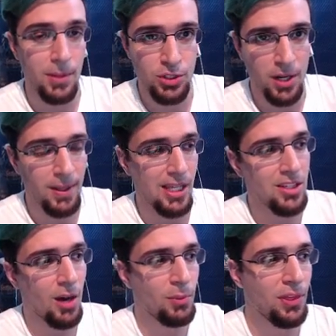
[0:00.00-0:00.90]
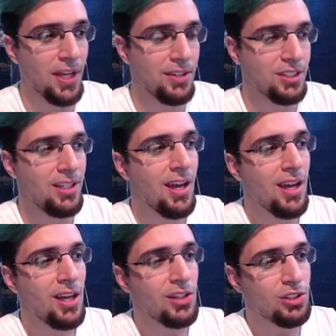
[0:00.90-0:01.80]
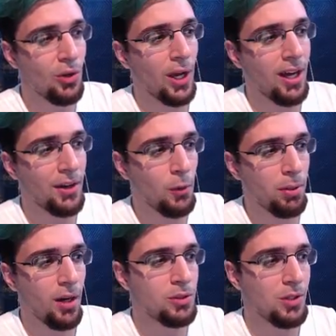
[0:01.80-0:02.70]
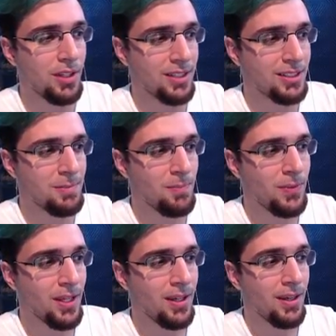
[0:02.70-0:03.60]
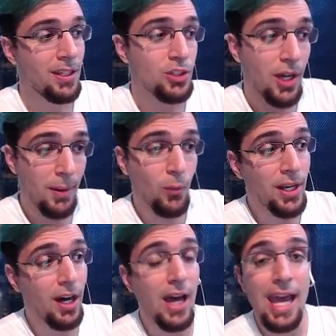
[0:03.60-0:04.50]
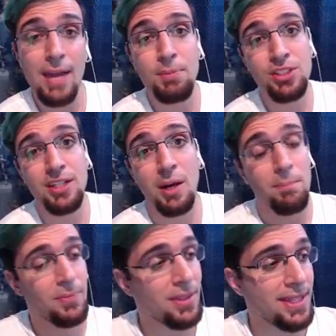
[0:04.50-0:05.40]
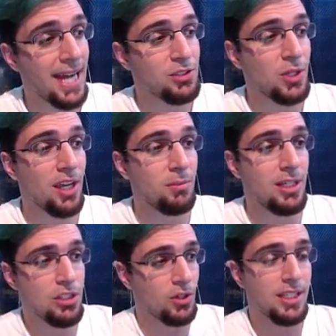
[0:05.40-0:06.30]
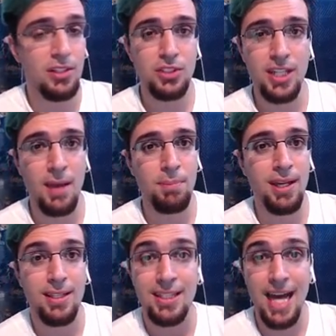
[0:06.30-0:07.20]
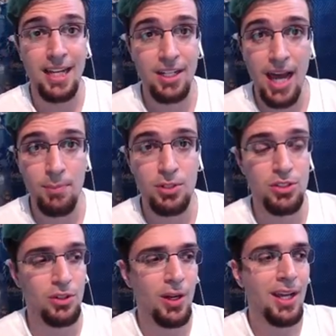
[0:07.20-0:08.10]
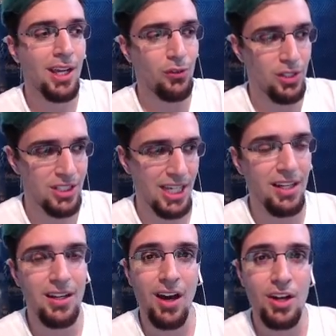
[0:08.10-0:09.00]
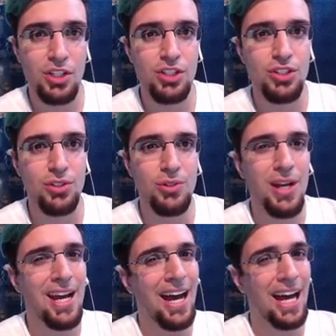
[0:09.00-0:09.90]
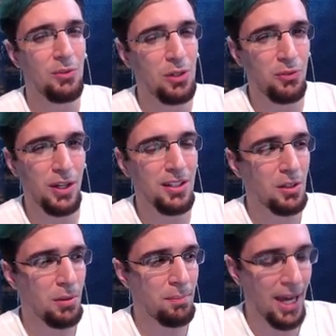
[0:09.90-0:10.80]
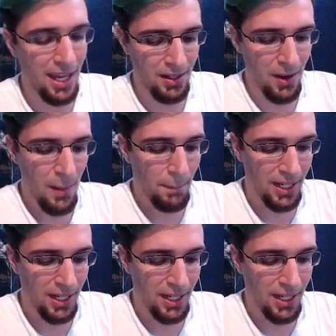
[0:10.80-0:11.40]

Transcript: to try to make that top 1,000. So I got no problem doing this. So I went 8% up. That's okay to me. During a guilty campaign, that could happen too. If it stayed at 102, I would have felt a little bit bad, but